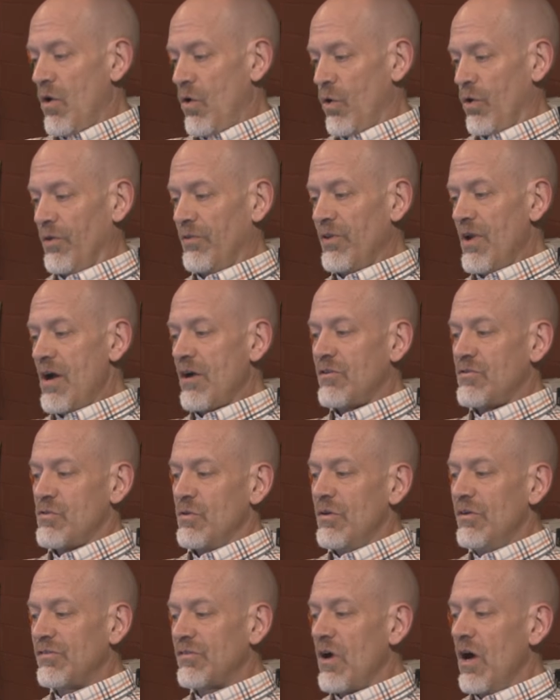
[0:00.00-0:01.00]
Orthodox
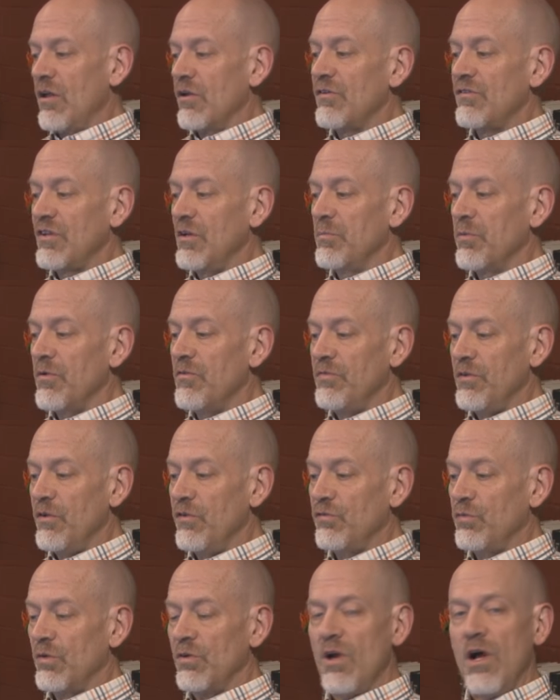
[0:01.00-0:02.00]
Sunni scholars simply
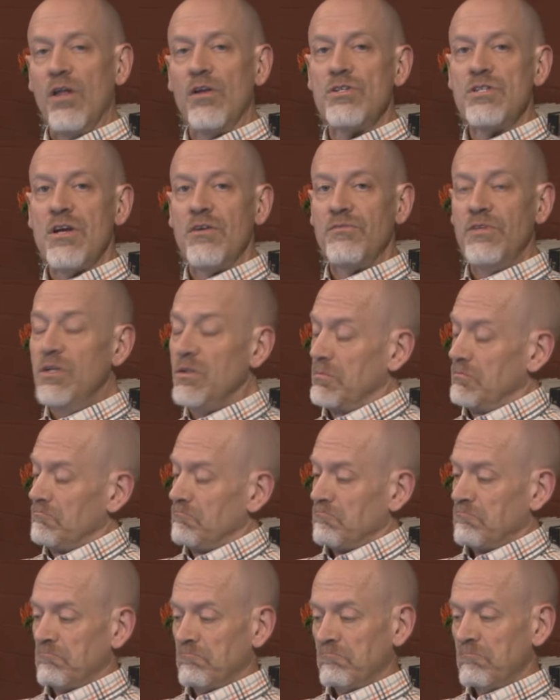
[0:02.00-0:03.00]
refuse to acknowledge that view,
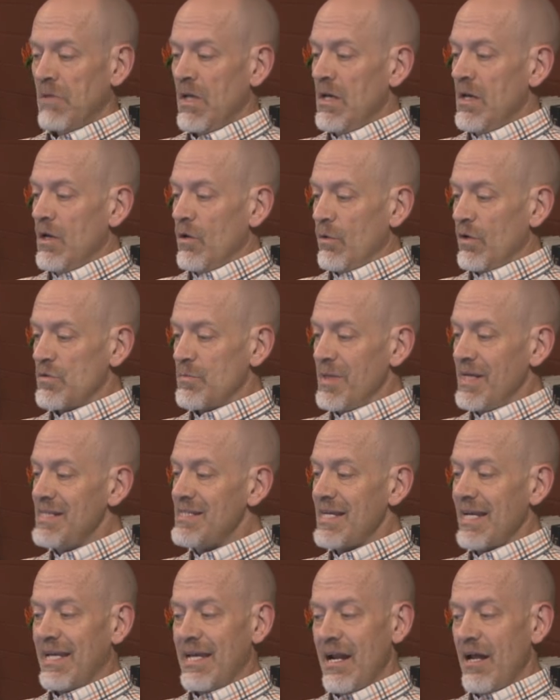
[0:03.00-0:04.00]
which
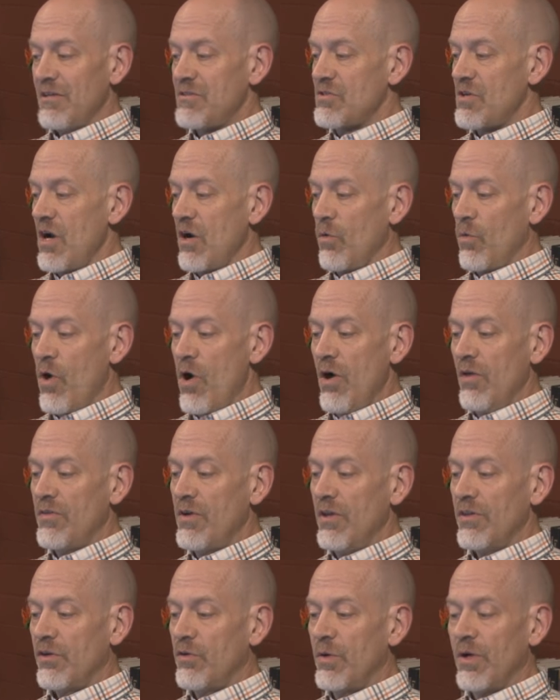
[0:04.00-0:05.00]
means they cannot start where all
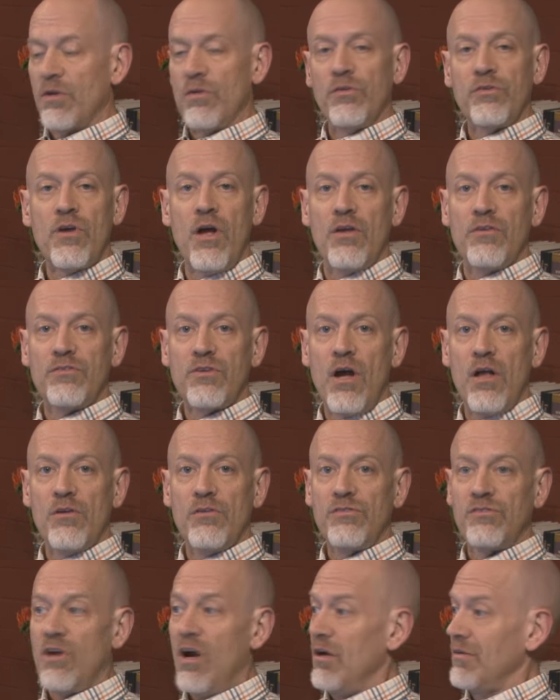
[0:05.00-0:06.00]
the other critical
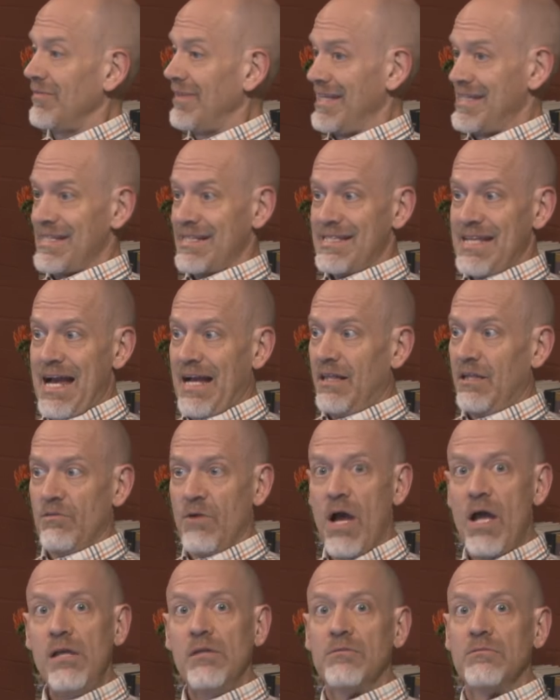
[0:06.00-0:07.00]
scholars start. That's exactly
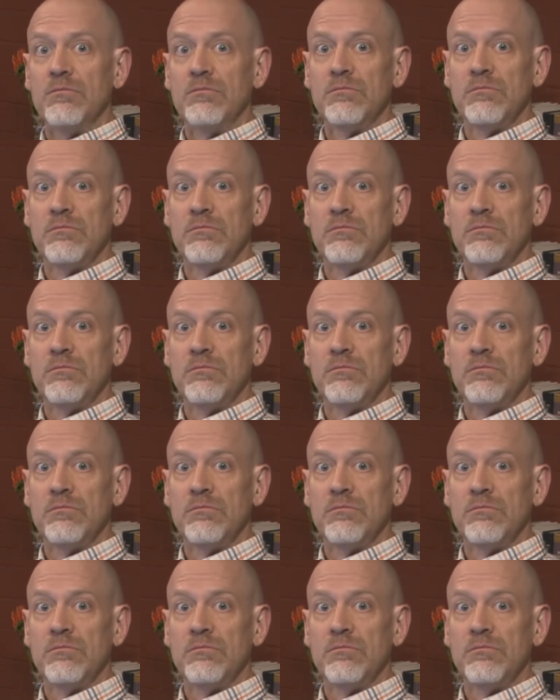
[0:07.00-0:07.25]
right.